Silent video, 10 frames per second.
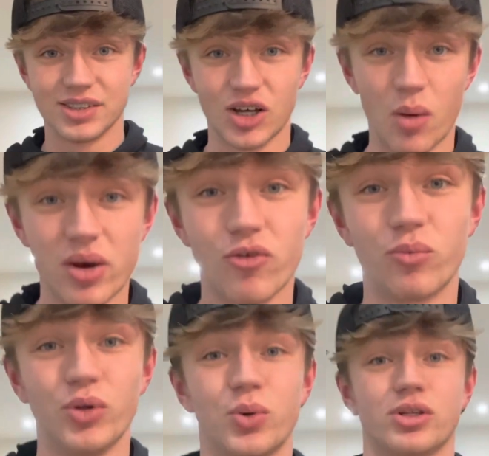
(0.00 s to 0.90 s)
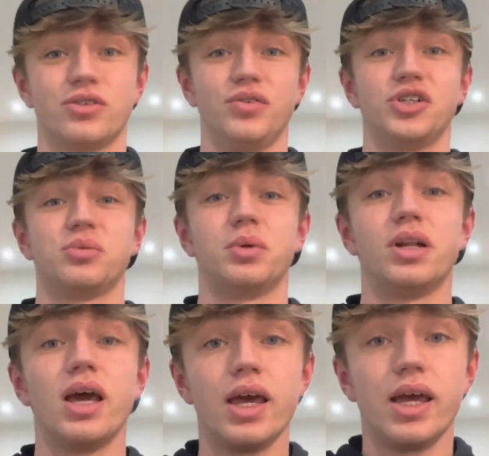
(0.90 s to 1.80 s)
Tom here from Bluewater Fishermen.
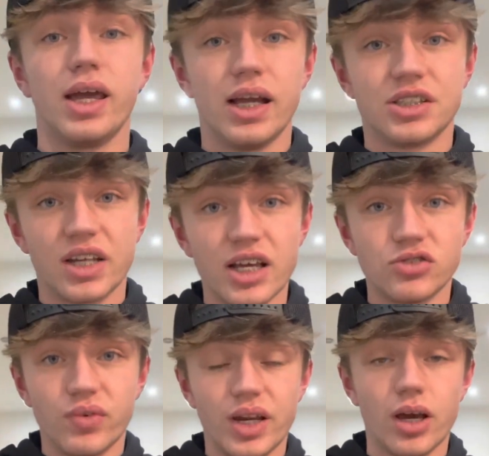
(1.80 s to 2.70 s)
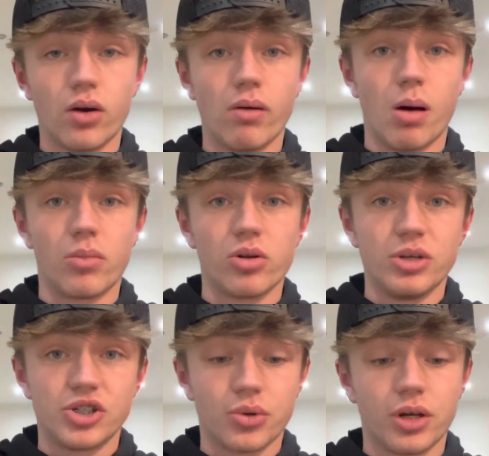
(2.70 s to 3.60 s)
In today's video, I'm going to
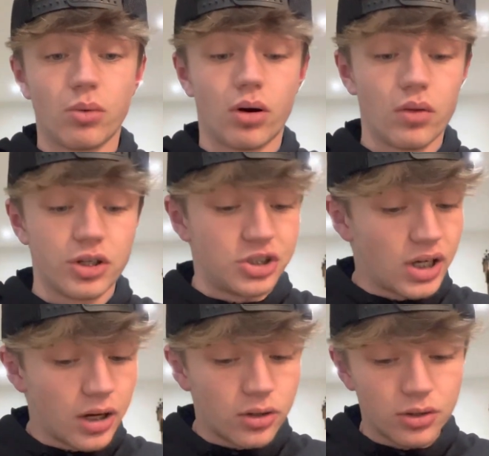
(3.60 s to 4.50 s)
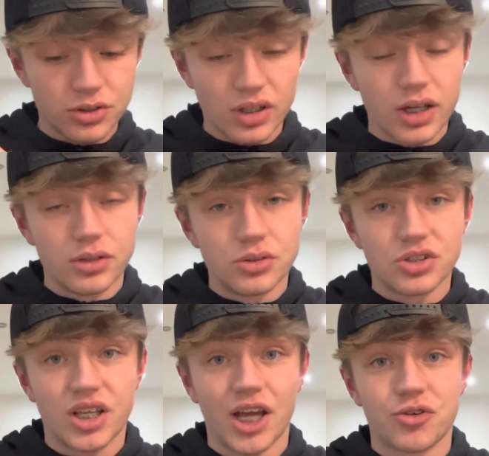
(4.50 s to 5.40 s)
be showing you all the shark hooks that I use
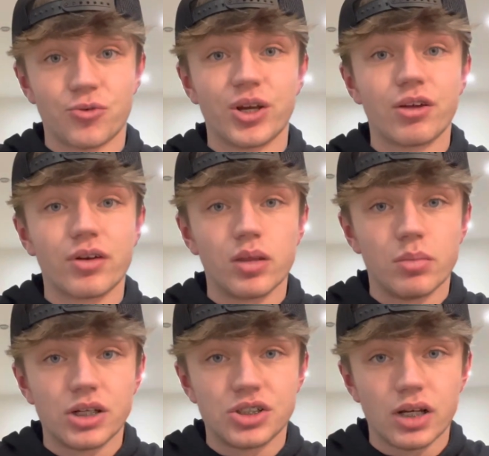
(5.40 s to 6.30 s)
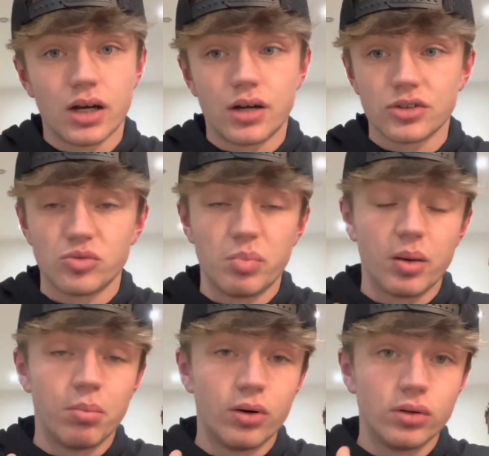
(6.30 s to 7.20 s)
to catch really, really big sharks,
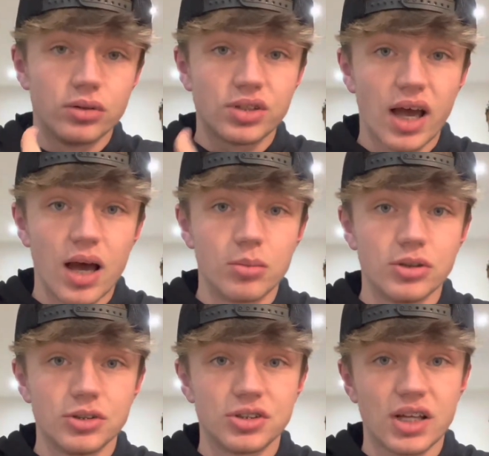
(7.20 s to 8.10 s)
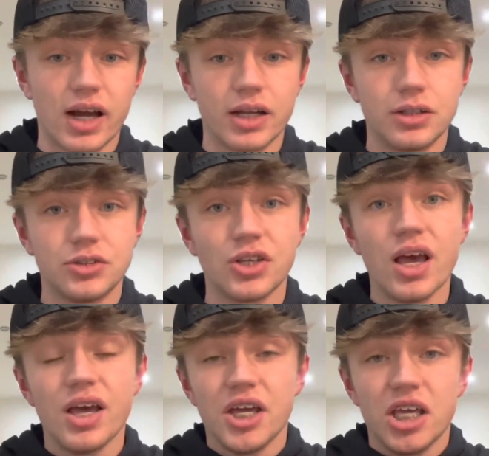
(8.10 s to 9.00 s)
big bulls, hammers, tigers,
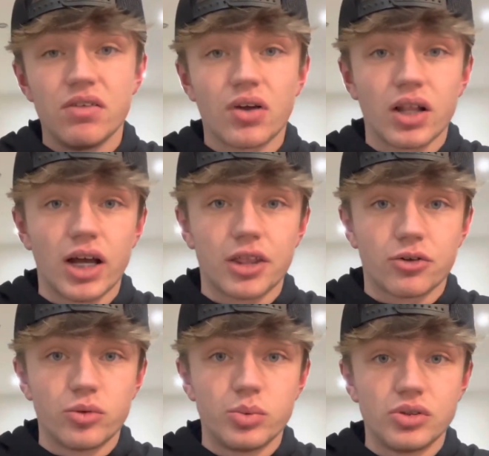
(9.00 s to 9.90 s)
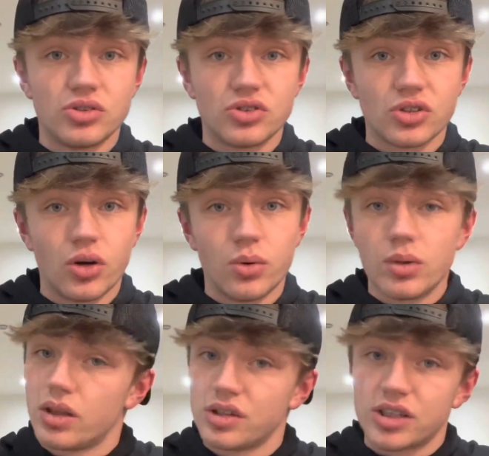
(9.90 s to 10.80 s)
even Goliath groupers. So
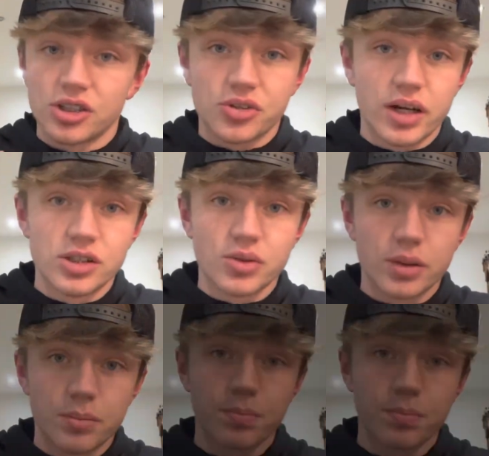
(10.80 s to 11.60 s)
let's get straight into it.